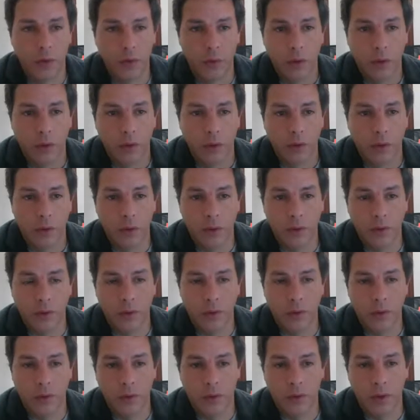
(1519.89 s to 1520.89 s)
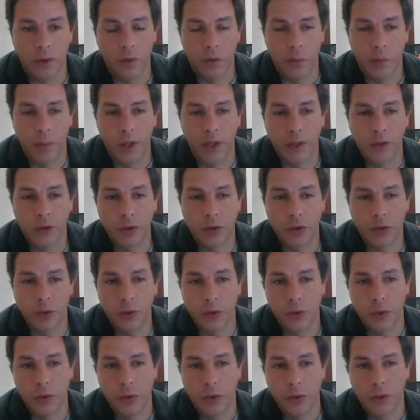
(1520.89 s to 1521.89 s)
So this
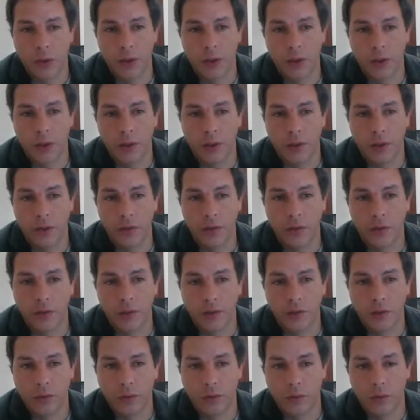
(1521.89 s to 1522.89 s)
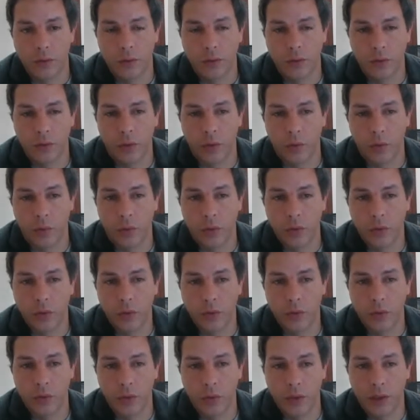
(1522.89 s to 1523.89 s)
omega 2 is
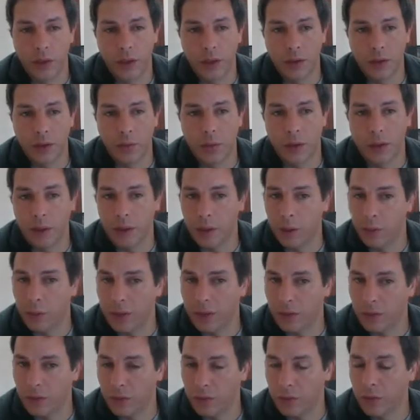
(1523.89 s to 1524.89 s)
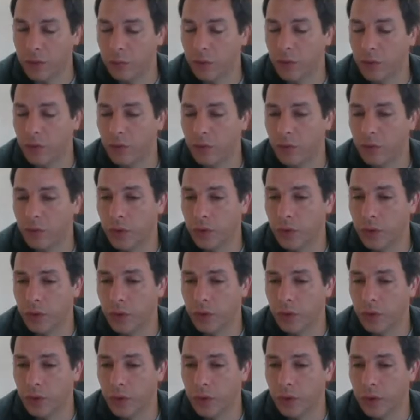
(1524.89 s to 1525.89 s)
0.3 divided by
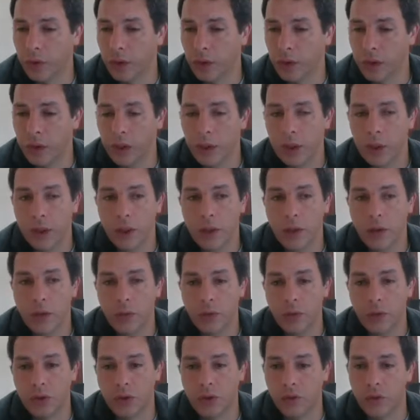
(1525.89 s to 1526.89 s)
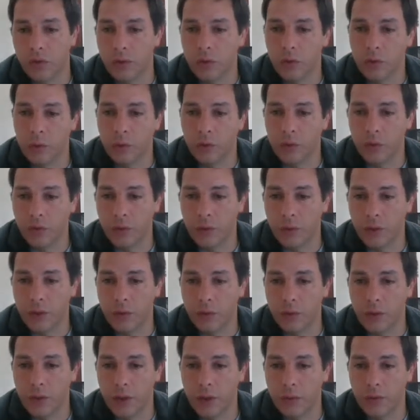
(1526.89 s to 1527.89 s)
0.4, which
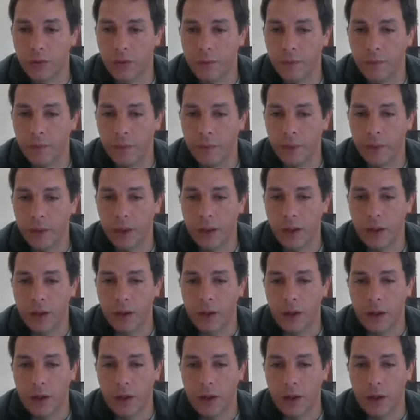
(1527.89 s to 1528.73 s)
is 0.75.